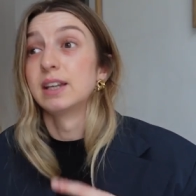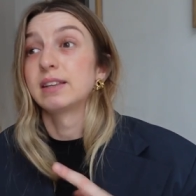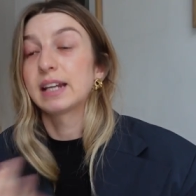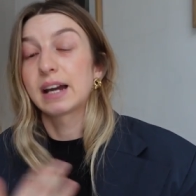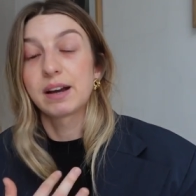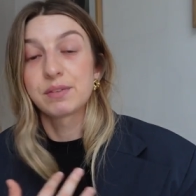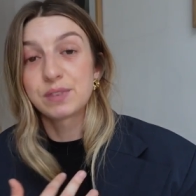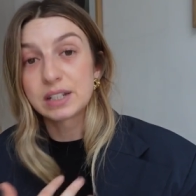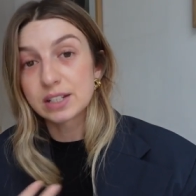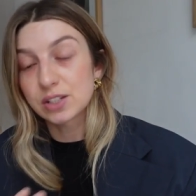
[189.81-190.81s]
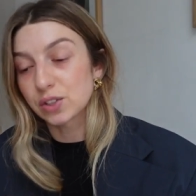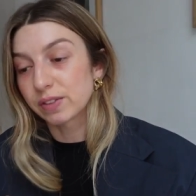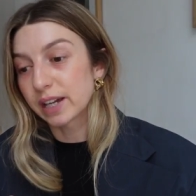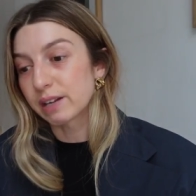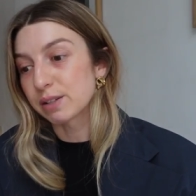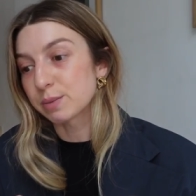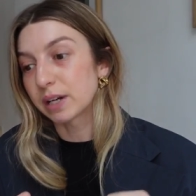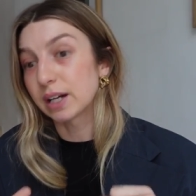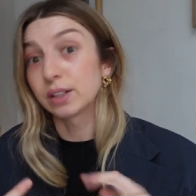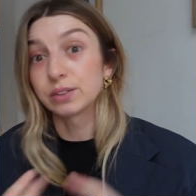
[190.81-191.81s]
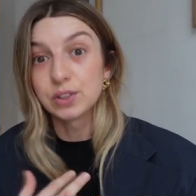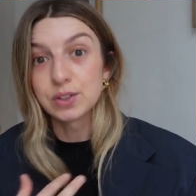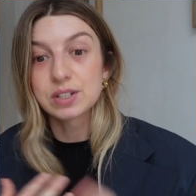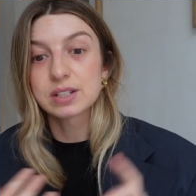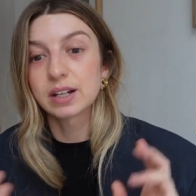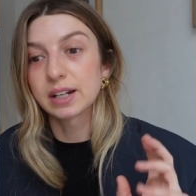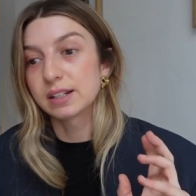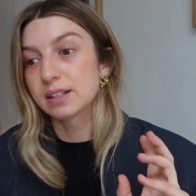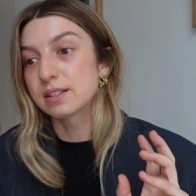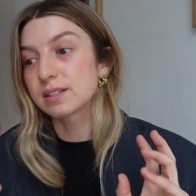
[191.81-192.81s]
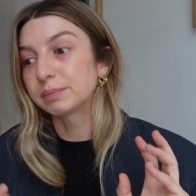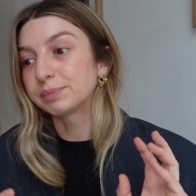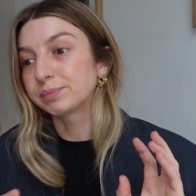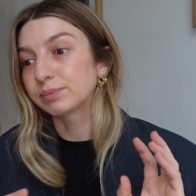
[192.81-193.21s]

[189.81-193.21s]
They now have vintage on there as well, new designers.